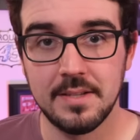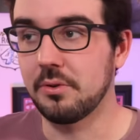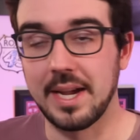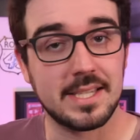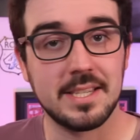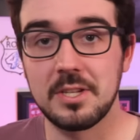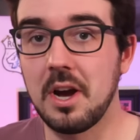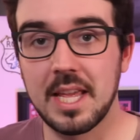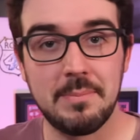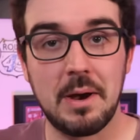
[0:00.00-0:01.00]
Gregson
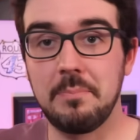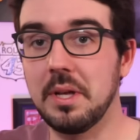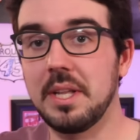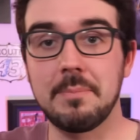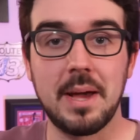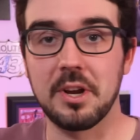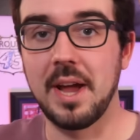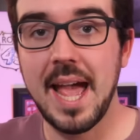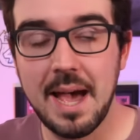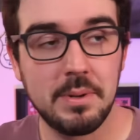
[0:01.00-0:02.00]
talking about building better
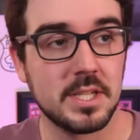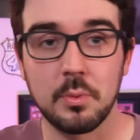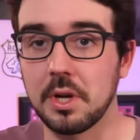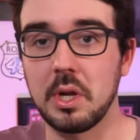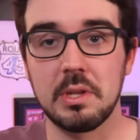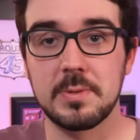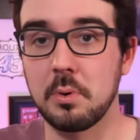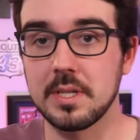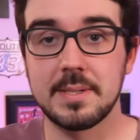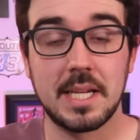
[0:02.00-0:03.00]
habits, working with a
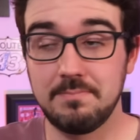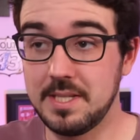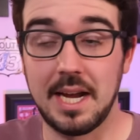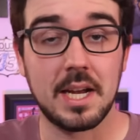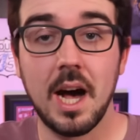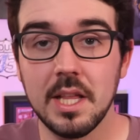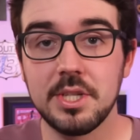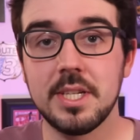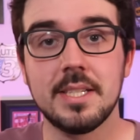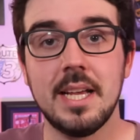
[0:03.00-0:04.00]
sports
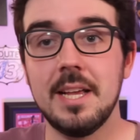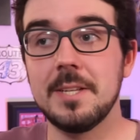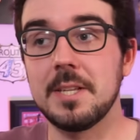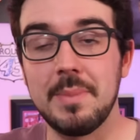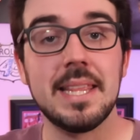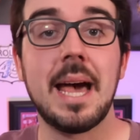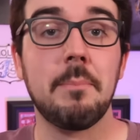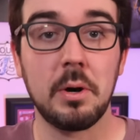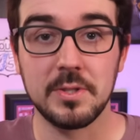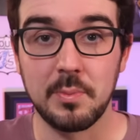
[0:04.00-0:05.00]
psychologist, to me that
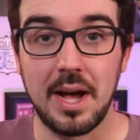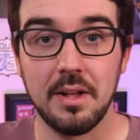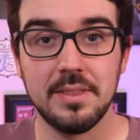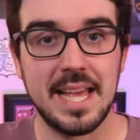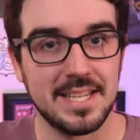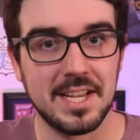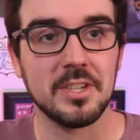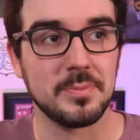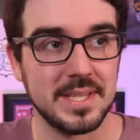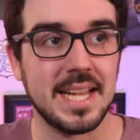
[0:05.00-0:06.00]
bodes well. That
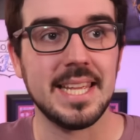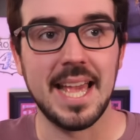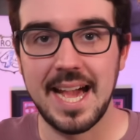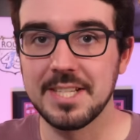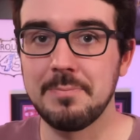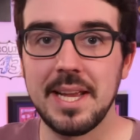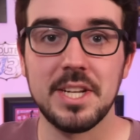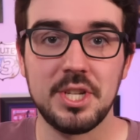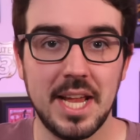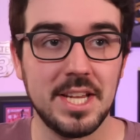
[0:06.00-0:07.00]
tells me that he has made a
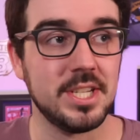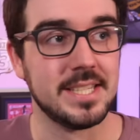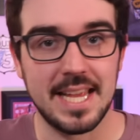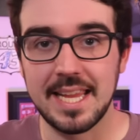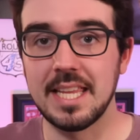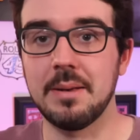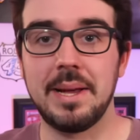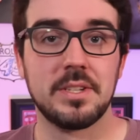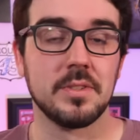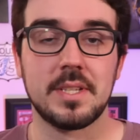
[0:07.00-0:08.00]
change, he's taking the
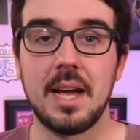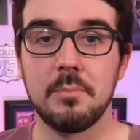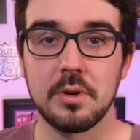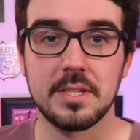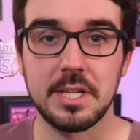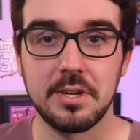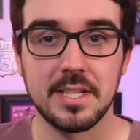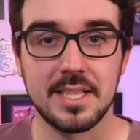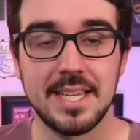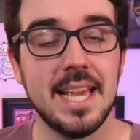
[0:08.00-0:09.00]
mental side more
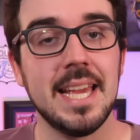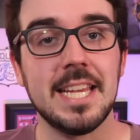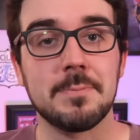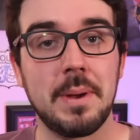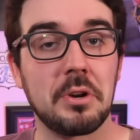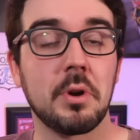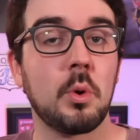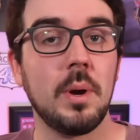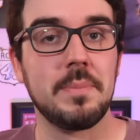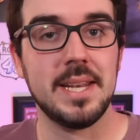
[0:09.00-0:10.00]
seriously, he's better
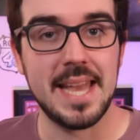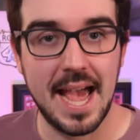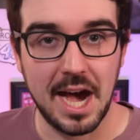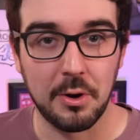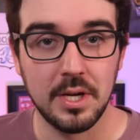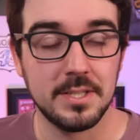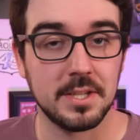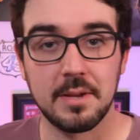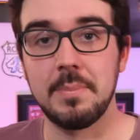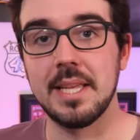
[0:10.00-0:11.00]
equipped now to
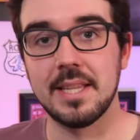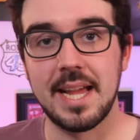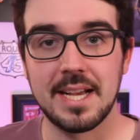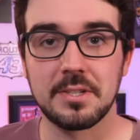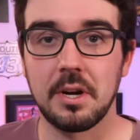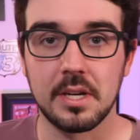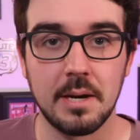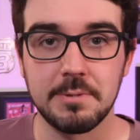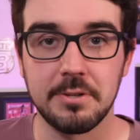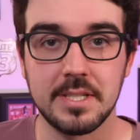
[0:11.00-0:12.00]
compete in the NASCAR
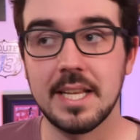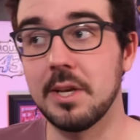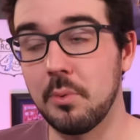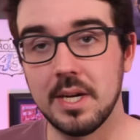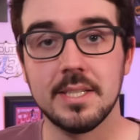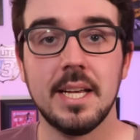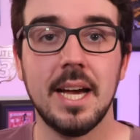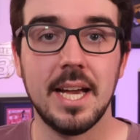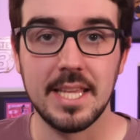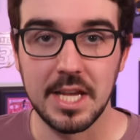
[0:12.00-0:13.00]
Cup Series than he was
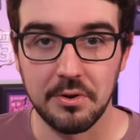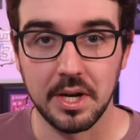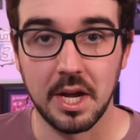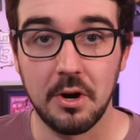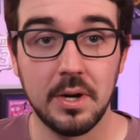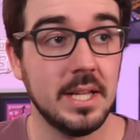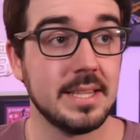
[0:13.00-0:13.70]
a year ago.